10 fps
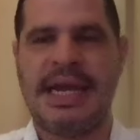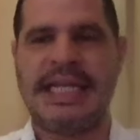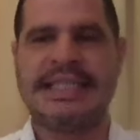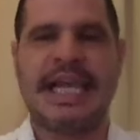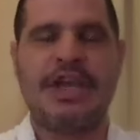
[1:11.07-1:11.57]

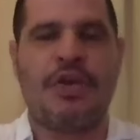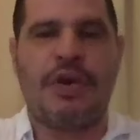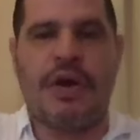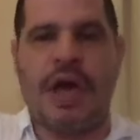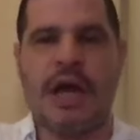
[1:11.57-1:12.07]
Let's say your
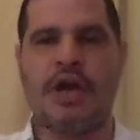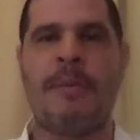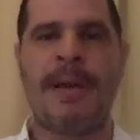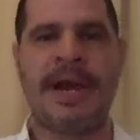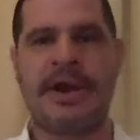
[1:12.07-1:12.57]

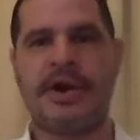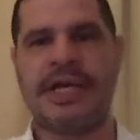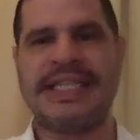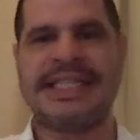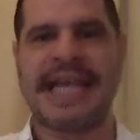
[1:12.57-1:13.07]
competitor
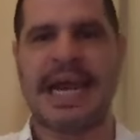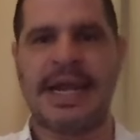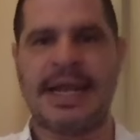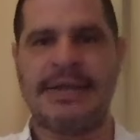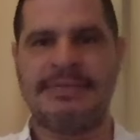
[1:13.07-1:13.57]
is
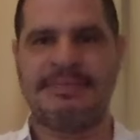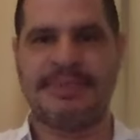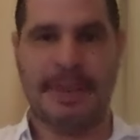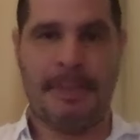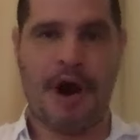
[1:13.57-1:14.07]
selling
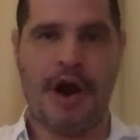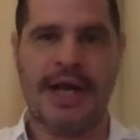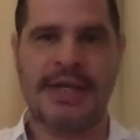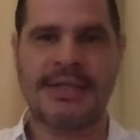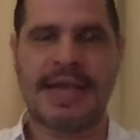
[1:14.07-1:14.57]
the
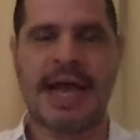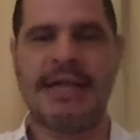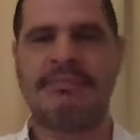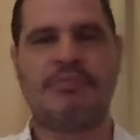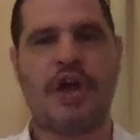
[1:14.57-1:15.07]
product
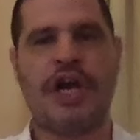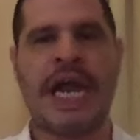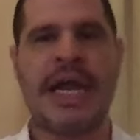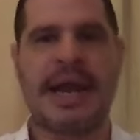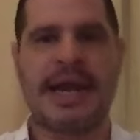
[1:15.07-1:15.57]
at
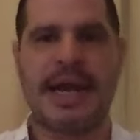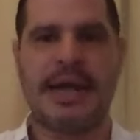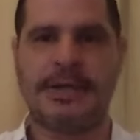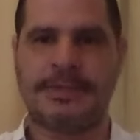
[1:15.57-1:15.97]
$39.99